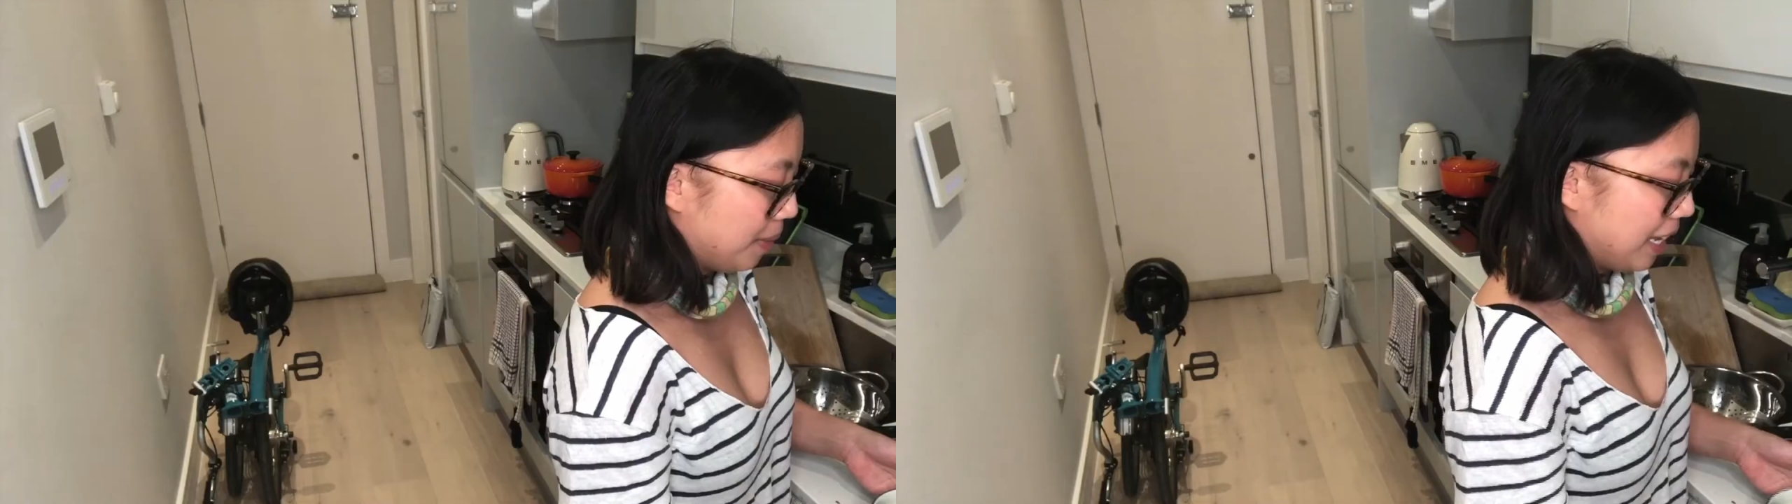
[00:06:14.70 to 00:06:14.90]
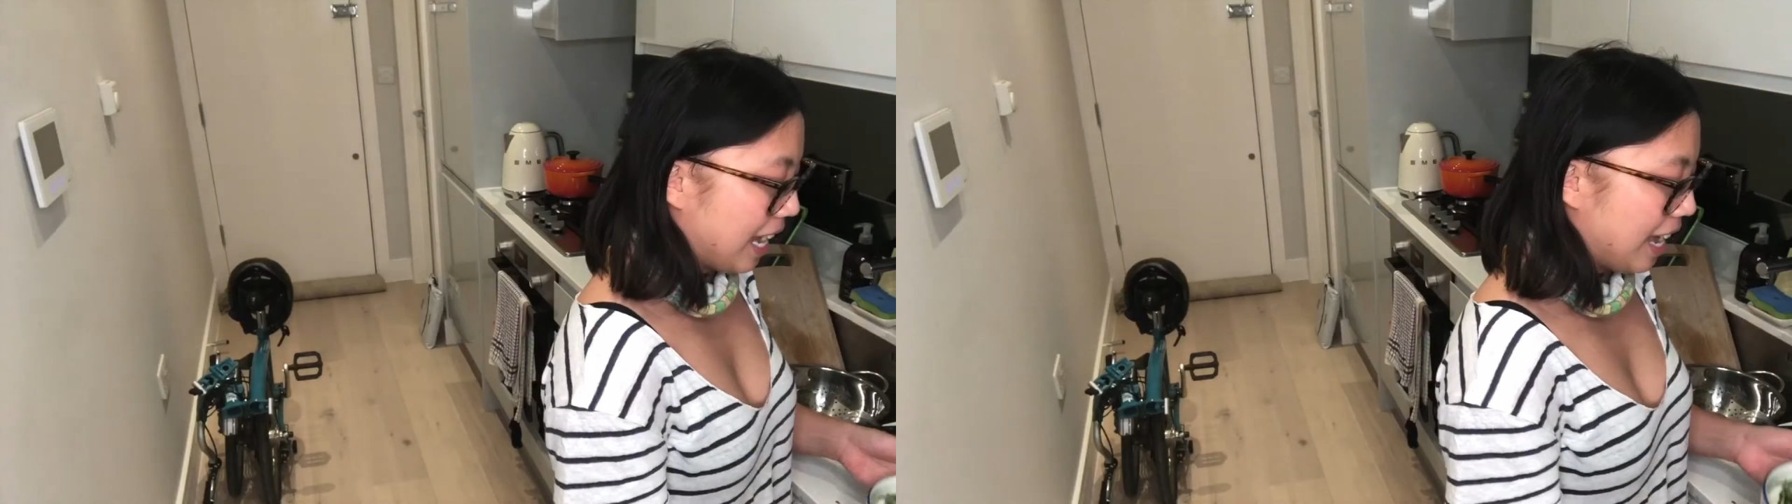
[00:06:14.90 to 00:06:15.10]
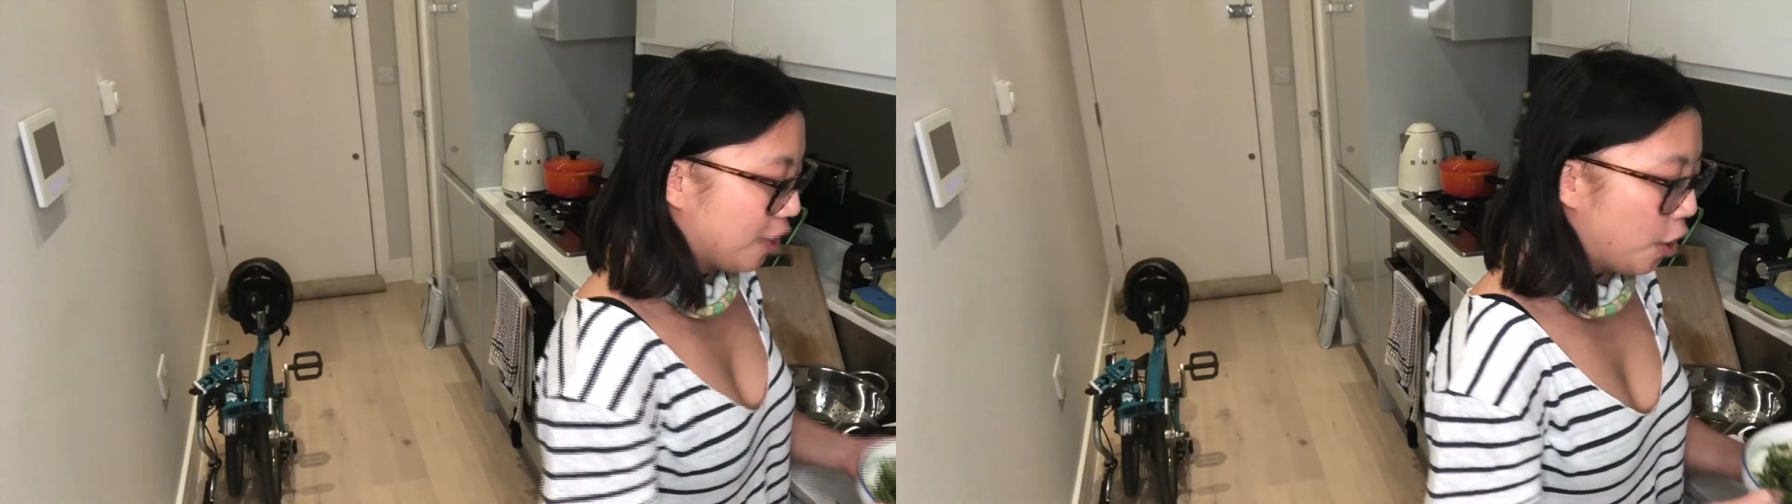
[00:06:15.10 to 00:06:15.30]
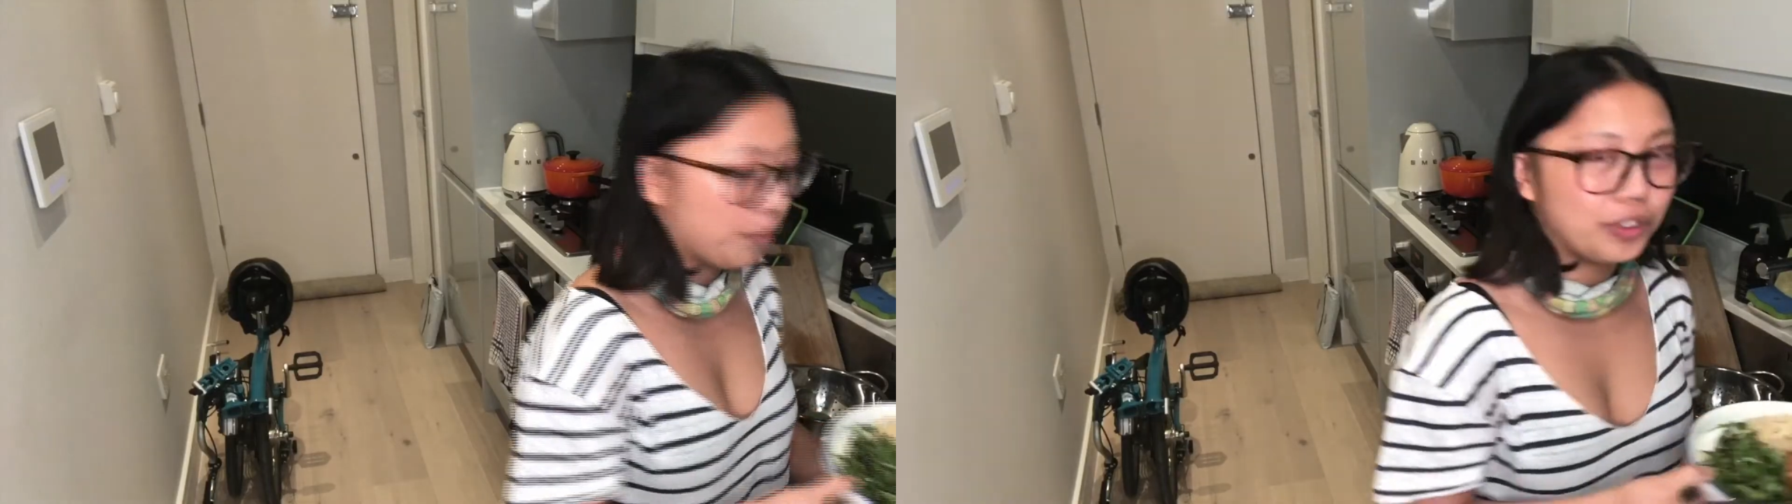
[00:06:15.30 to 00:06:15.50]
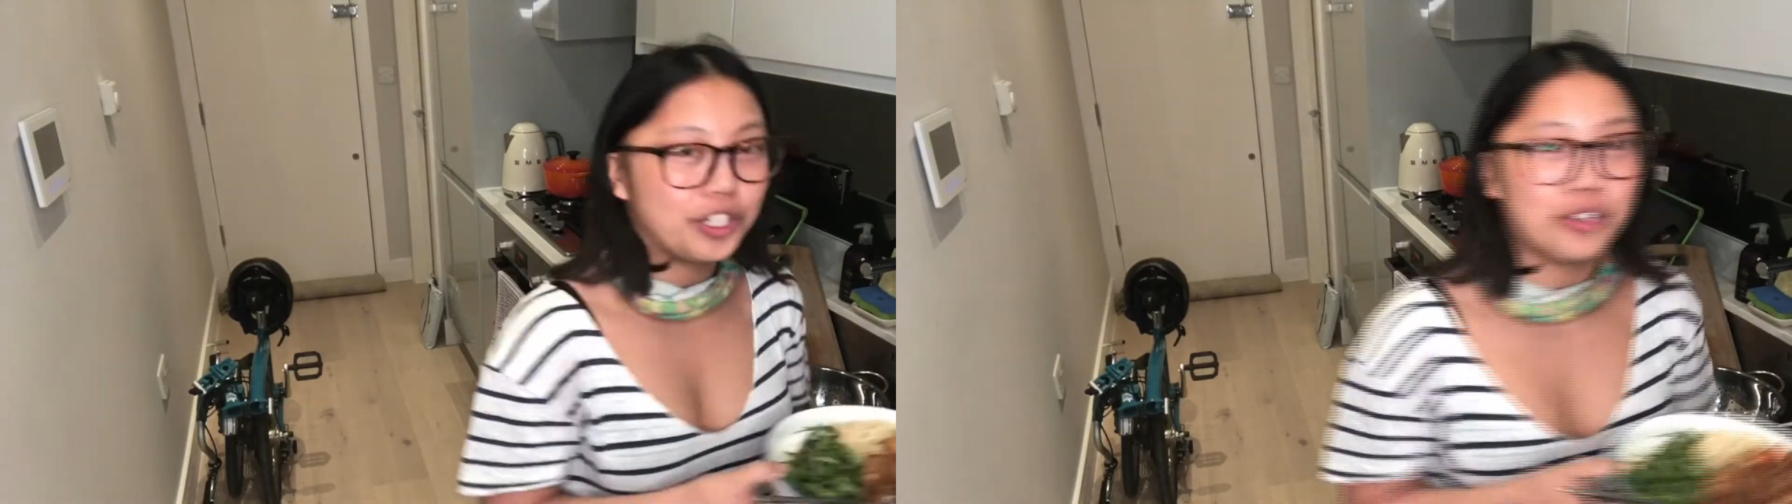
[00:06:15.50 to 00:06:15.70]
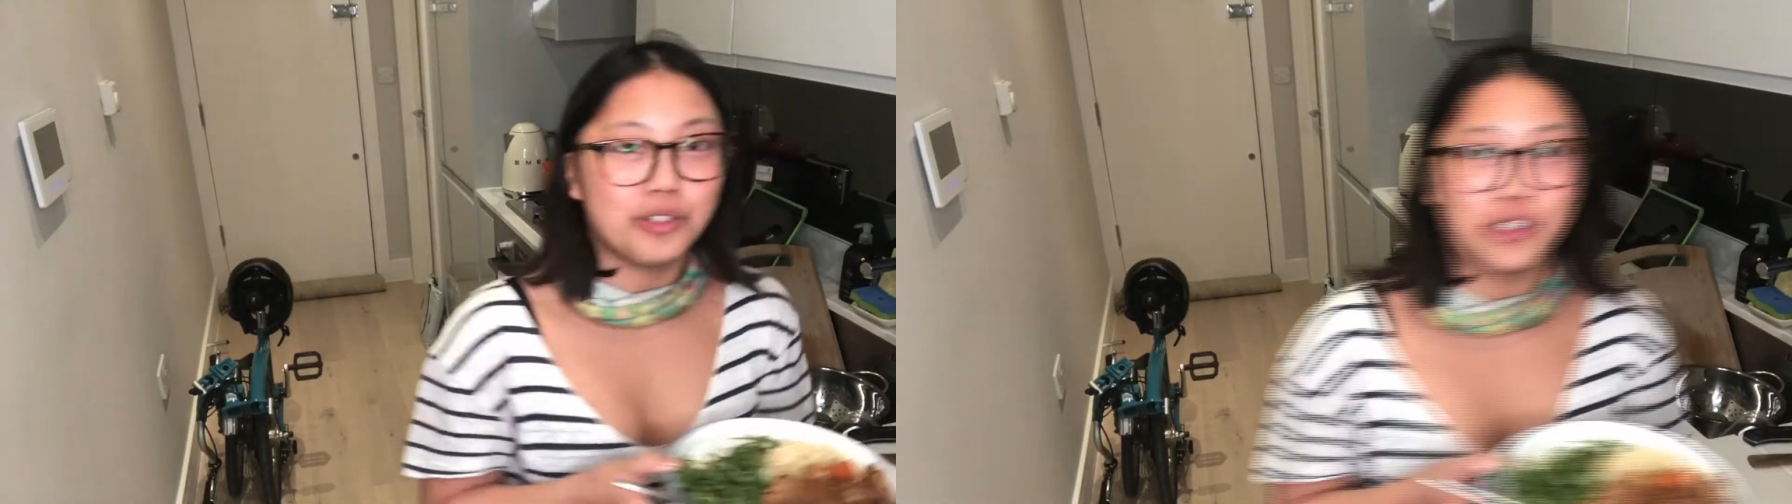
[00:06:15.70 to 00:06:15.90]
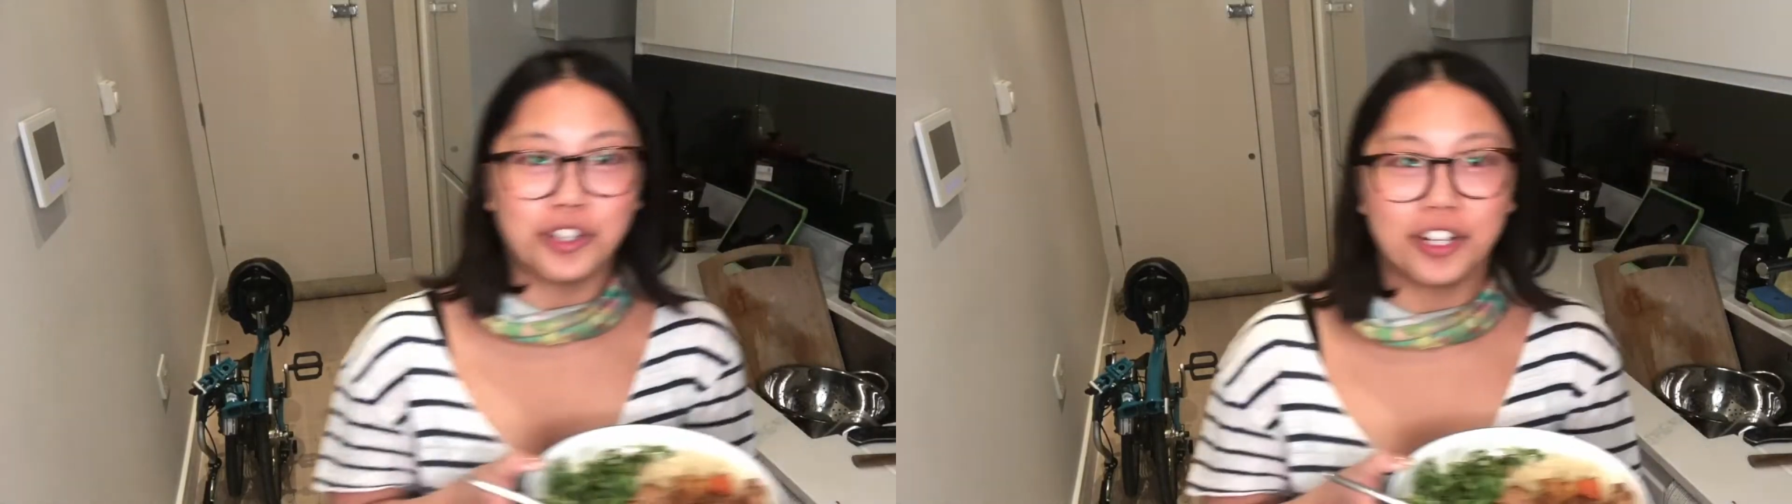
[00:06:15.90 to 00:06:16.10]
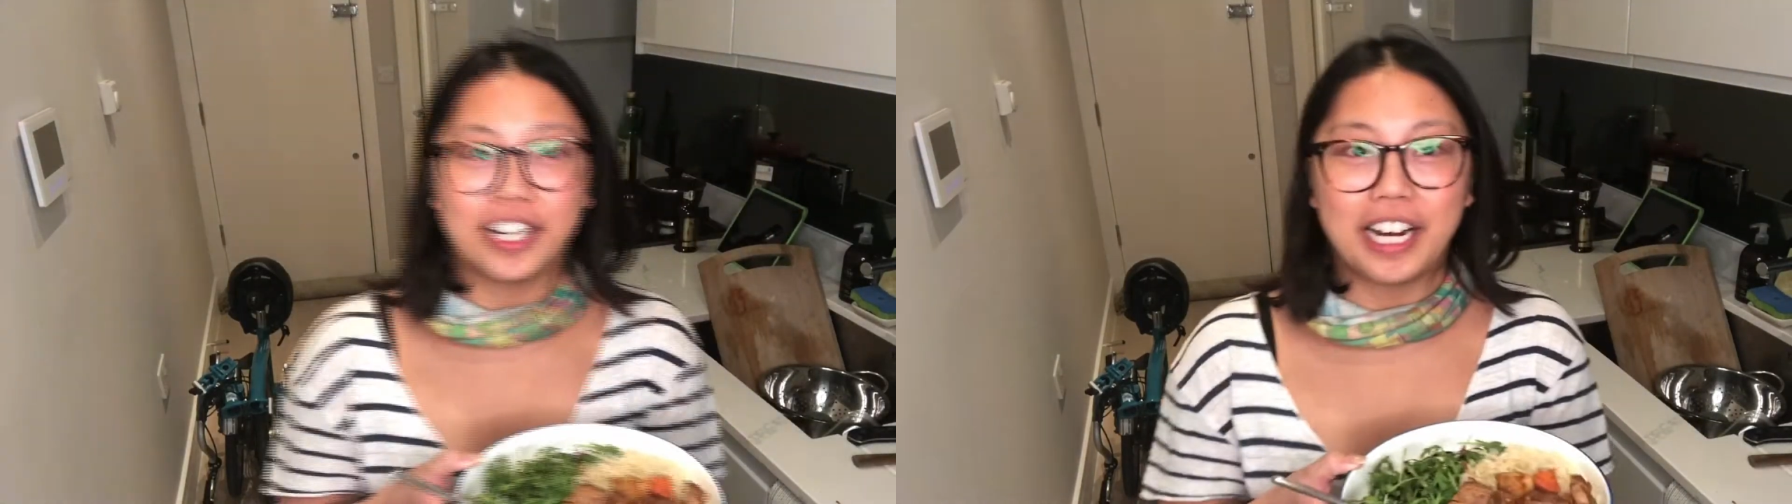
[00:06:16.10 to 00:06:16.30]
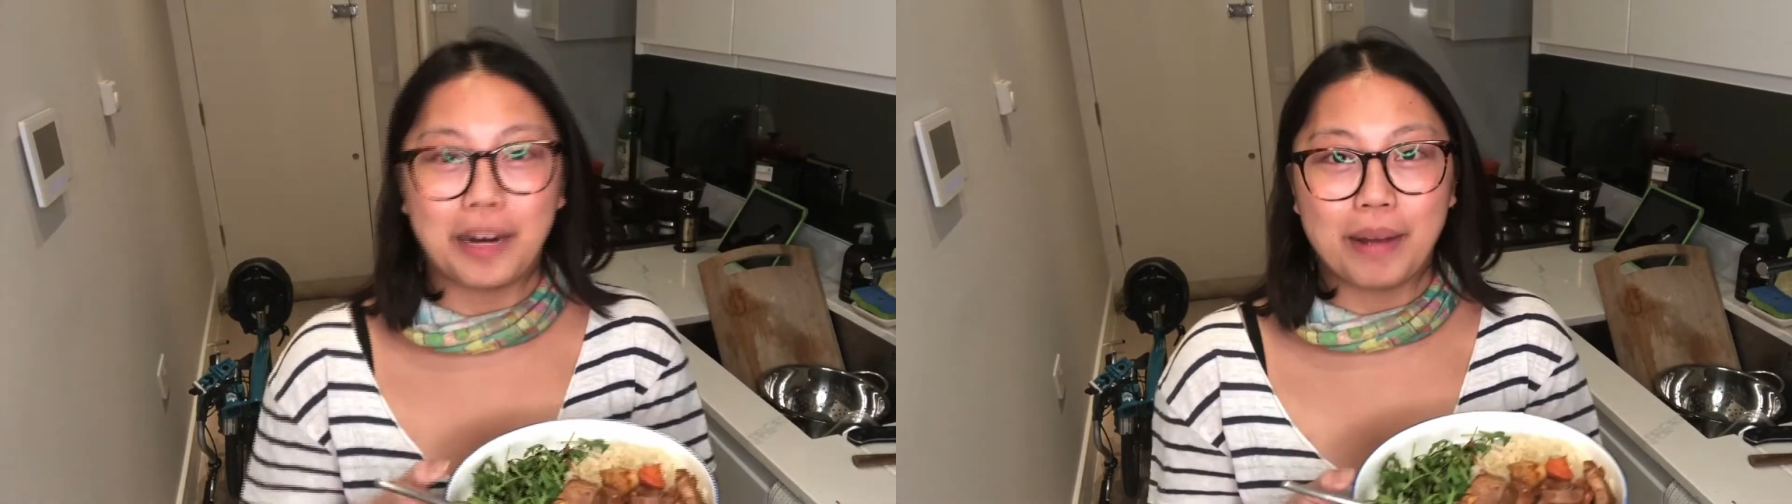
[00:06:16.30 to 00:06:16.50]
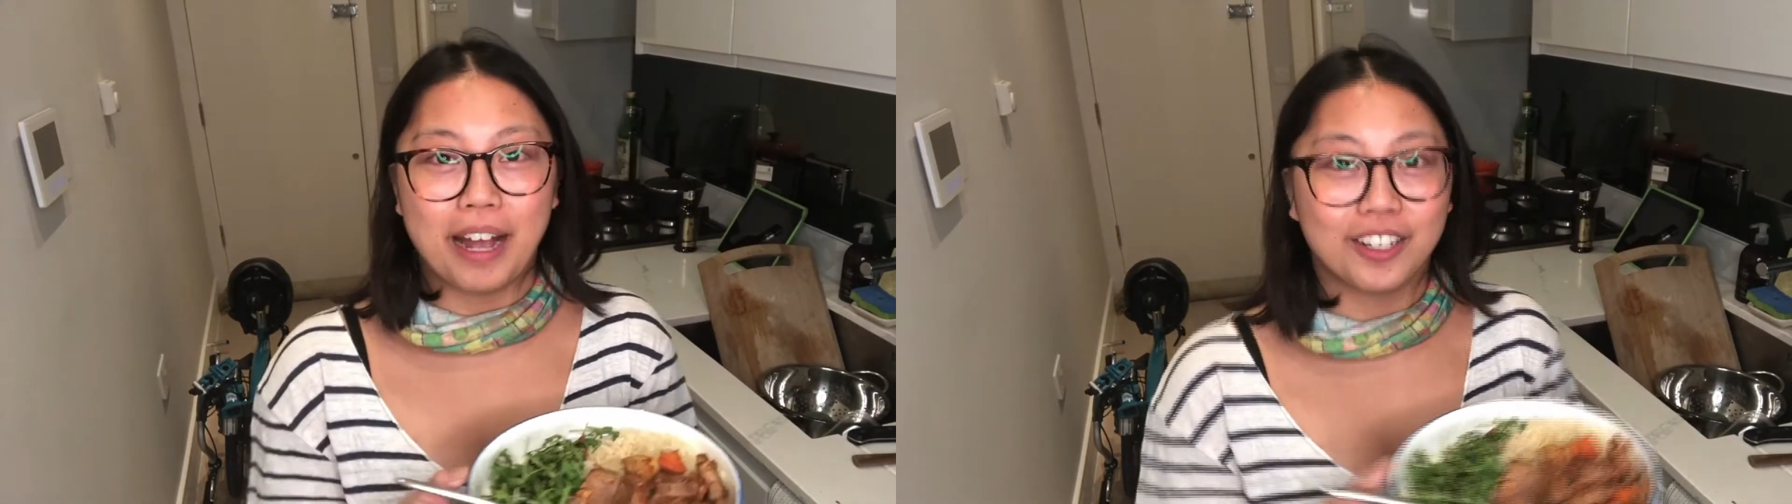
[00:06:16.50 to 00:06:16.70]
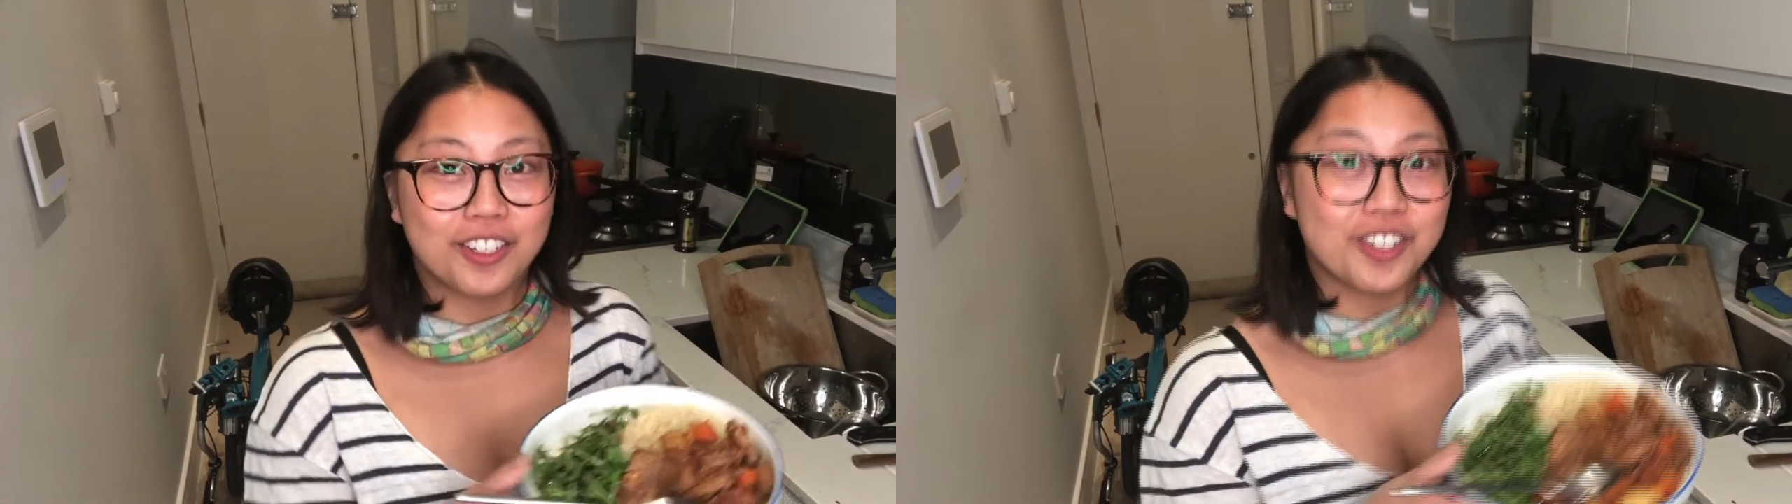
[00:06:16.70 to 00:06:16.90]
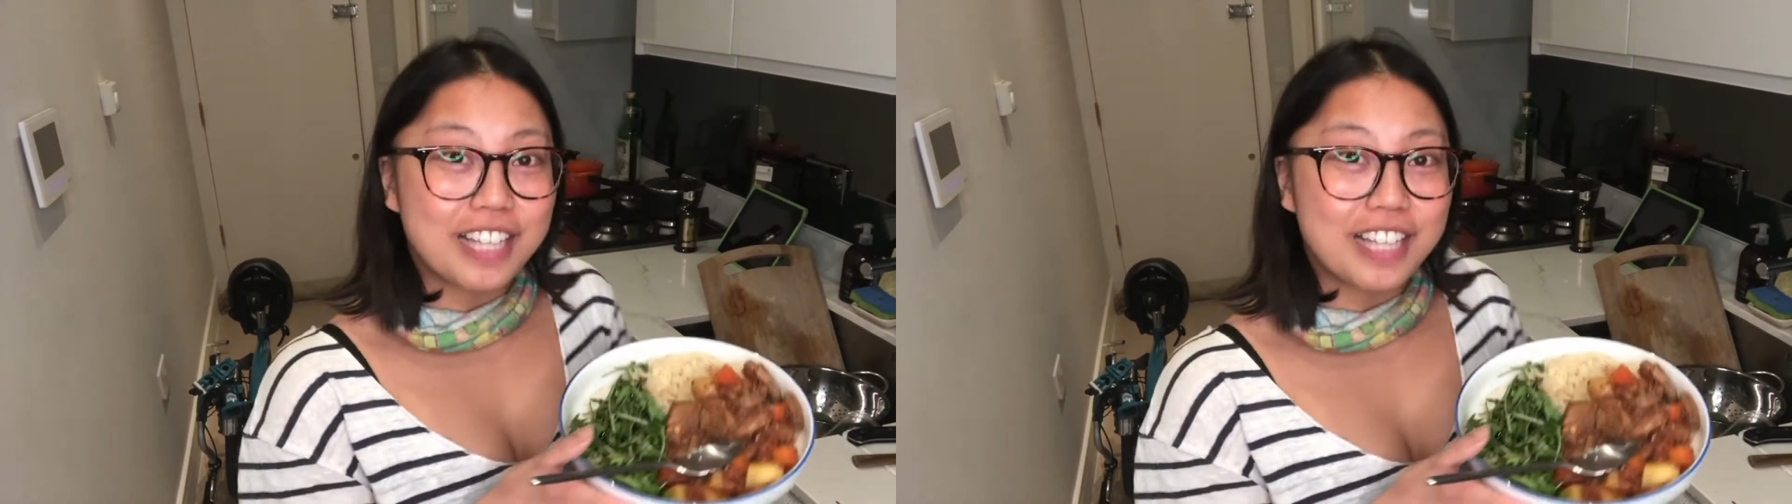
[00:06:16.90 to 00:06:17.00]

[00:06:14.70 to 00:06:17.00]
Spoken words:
Again, hopefully you enjoy your care packages,